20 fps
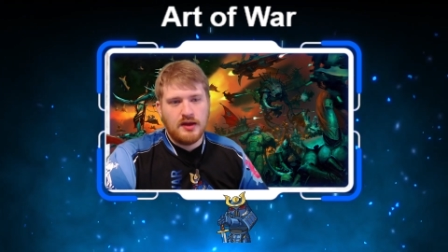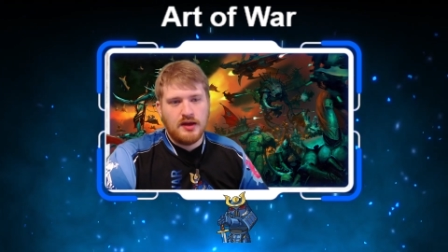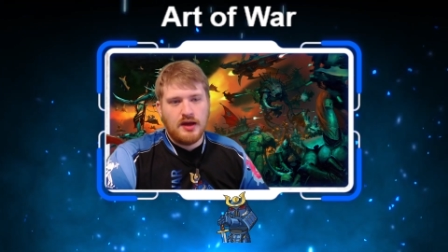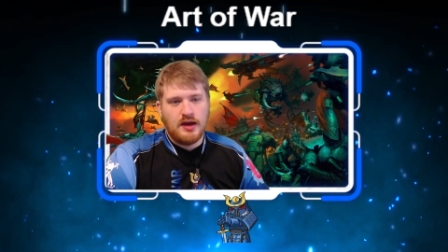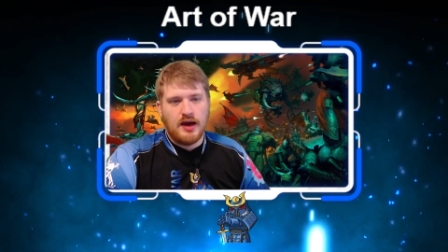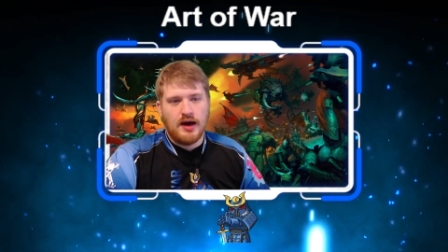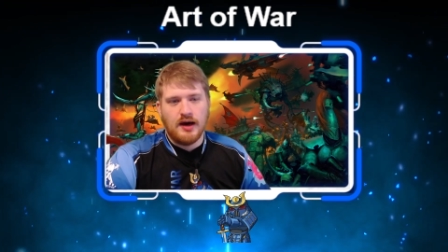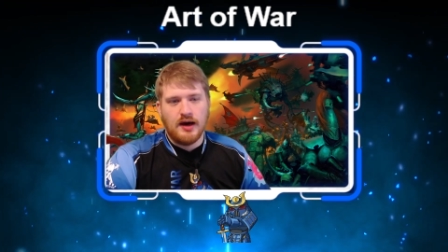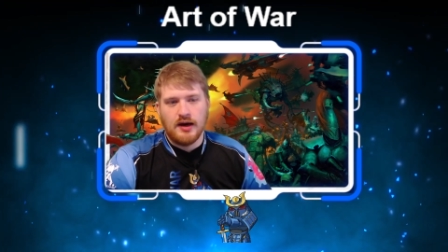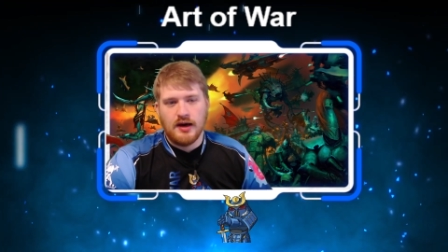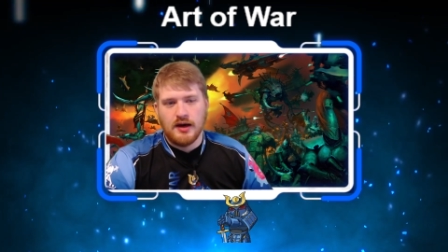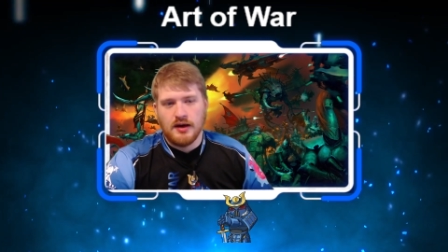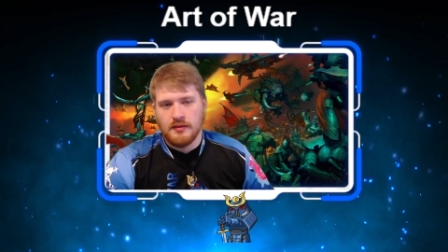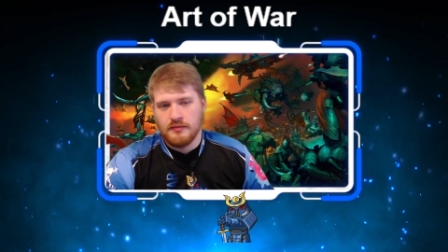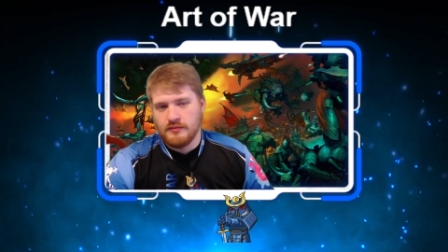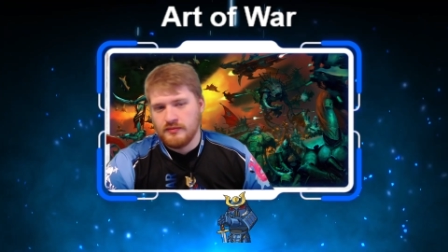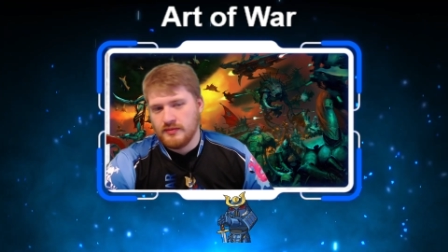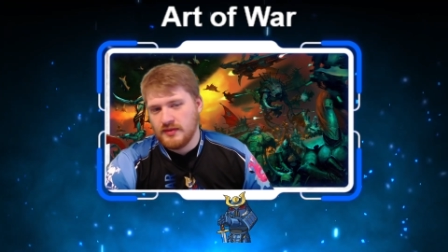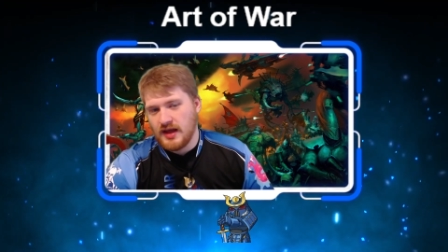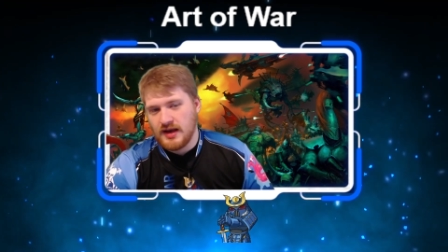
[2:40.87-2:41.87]

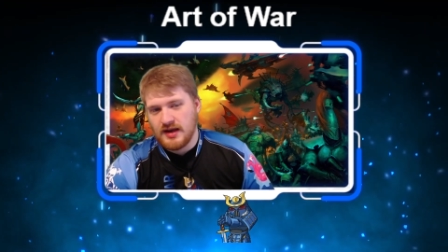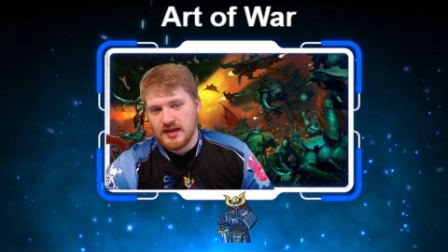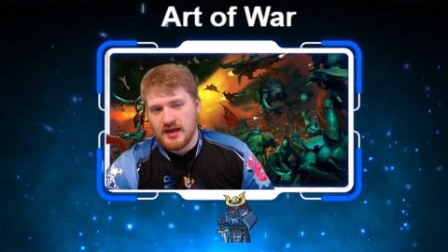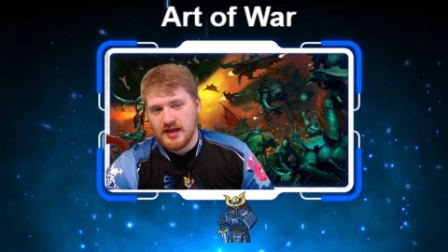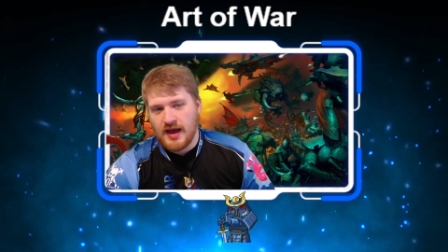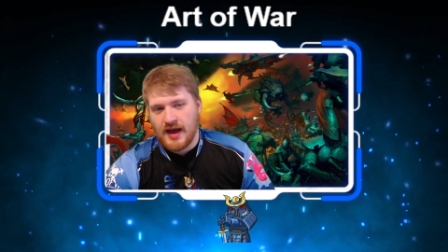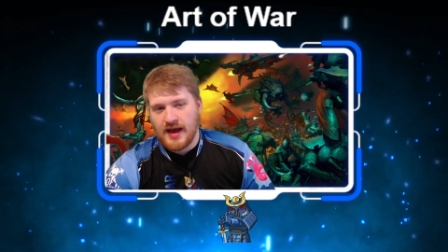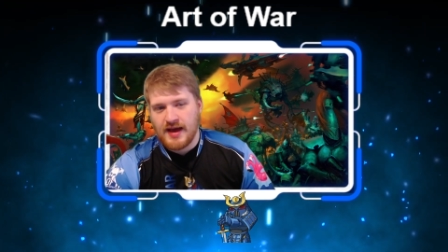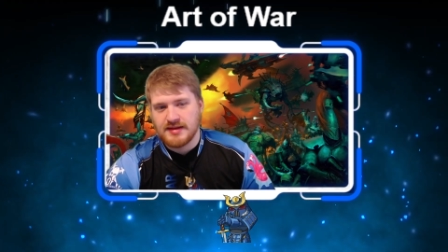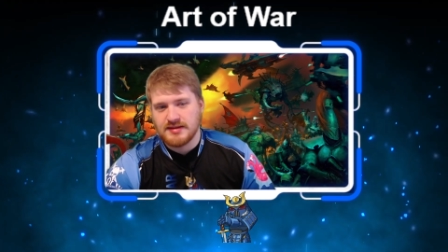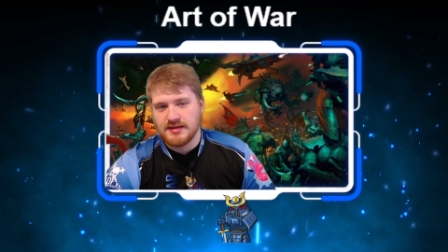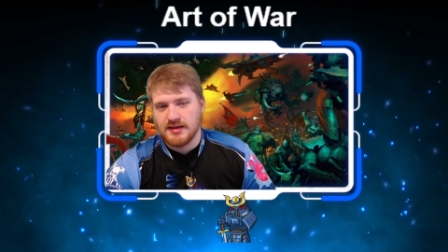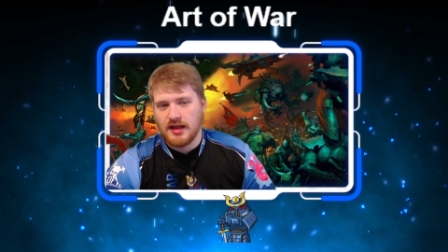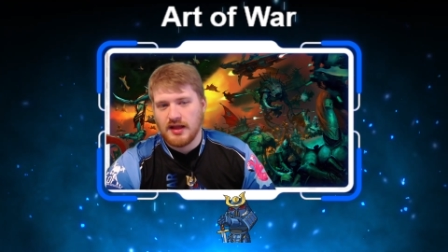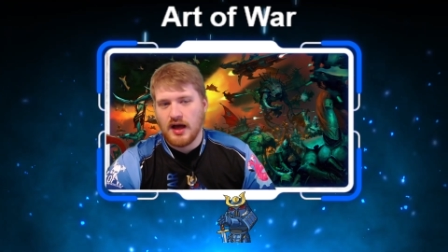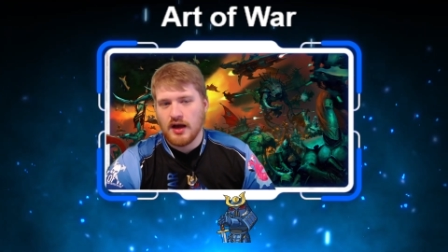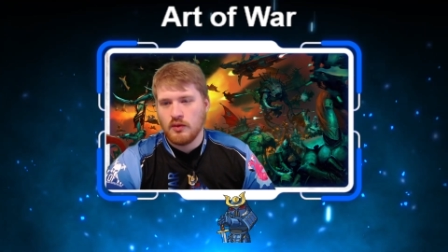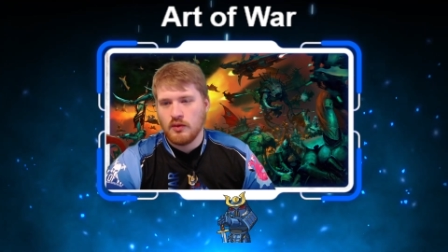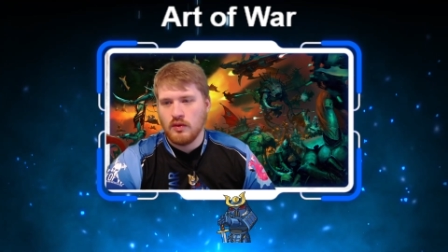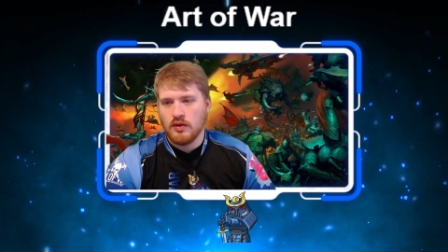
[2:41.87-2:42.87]
Um, then he has
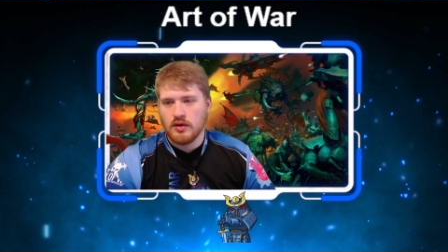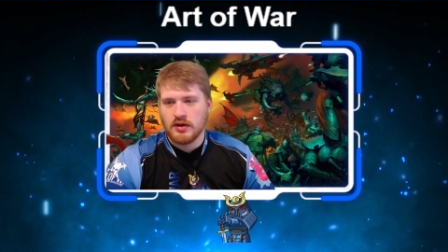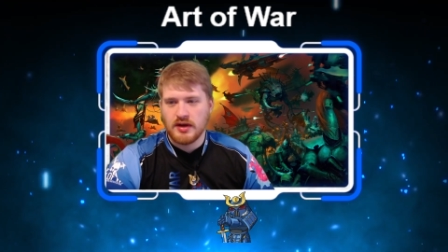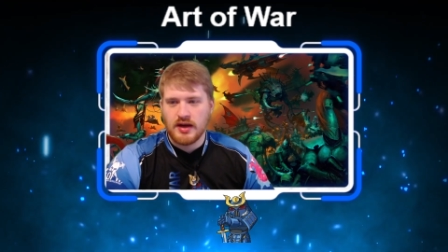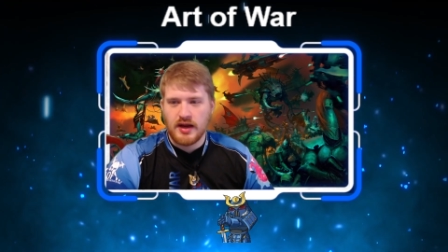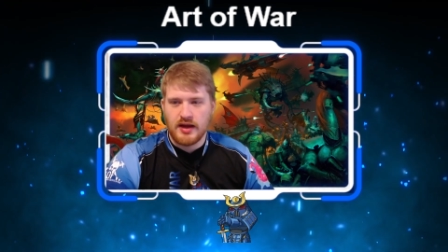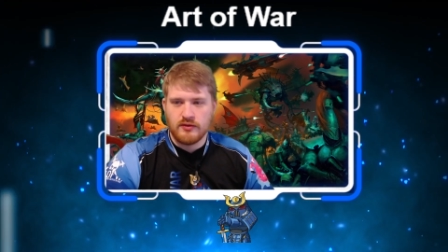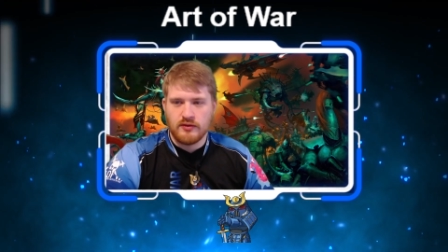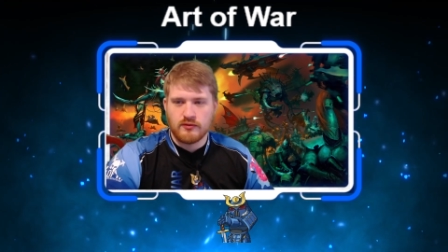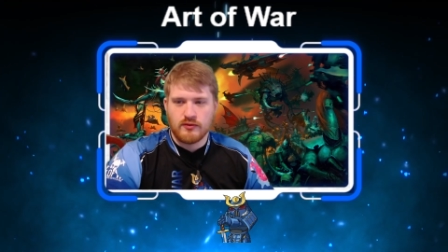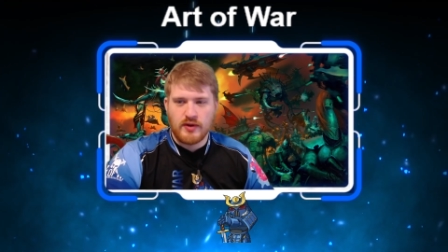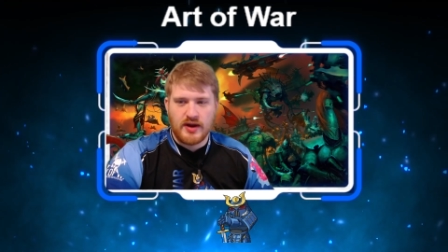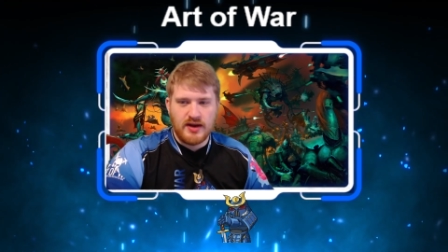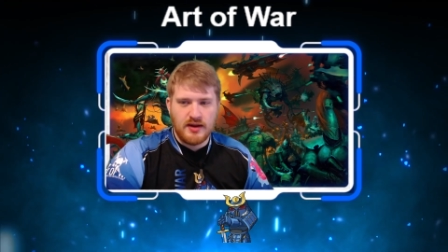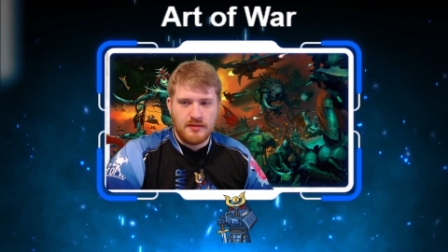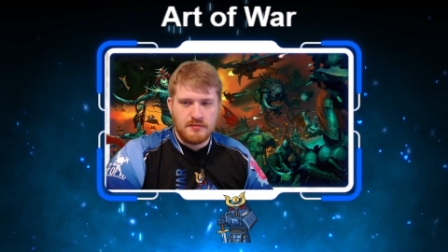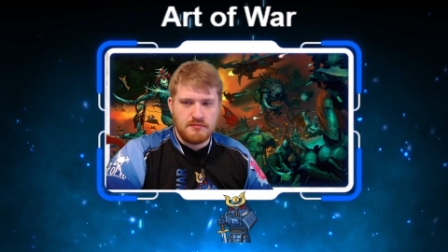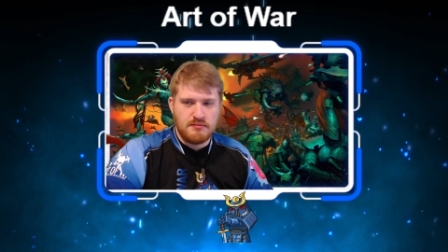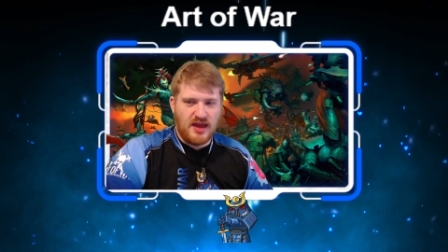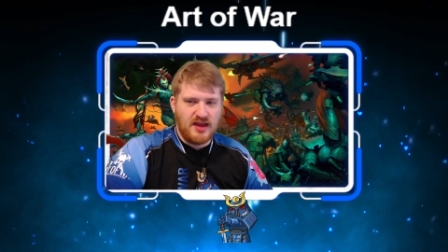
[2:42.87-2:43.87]
Lock Warden and
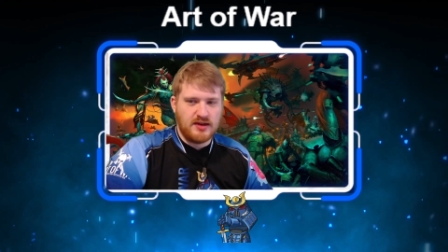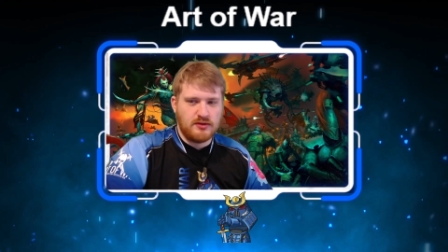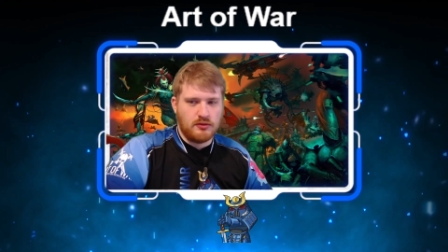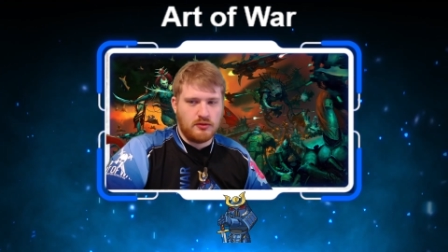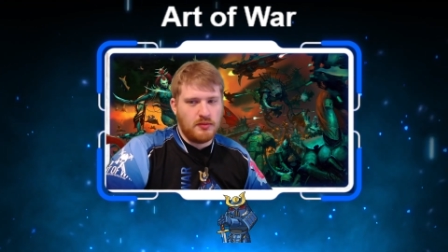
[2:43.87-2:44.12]
Radiant Mantle,